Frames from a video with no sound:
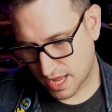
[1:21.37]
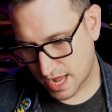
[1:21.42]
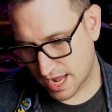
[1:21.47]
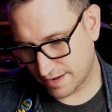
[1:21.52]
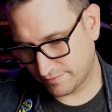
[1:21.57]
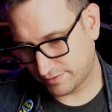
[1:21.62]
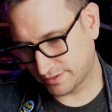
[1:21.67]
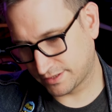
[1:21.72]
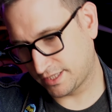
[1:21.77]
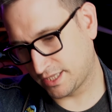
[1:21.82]

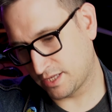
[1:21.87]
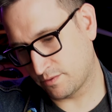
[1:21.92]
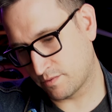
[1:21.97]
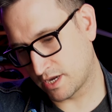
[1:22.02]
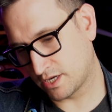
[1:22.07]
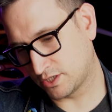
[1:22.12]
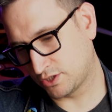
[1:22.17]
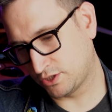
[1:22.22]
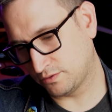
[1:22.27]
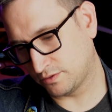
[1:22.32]
Obviously, they
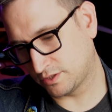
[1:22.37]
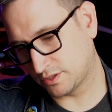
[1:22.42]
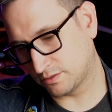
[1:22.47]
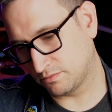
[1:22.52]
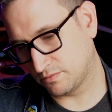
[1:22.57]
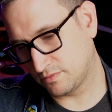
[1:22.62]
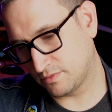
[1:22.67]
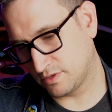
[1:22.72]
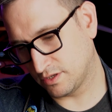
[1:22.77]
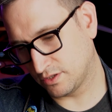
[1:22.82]
want
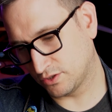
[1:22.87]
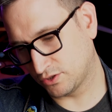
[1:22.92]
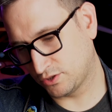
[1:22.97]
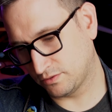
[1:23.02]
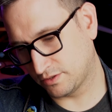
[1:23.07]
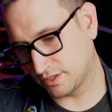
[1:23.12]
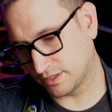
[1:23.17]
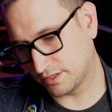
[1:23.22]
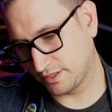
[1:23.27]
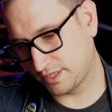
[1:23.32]
to
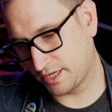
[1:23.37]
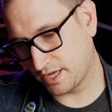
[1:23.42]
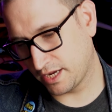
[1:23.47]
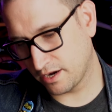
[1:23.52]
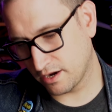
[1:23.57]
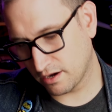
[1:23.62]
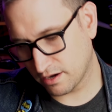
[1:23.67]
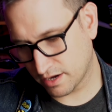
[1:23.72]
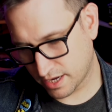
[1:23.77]
shoot this gear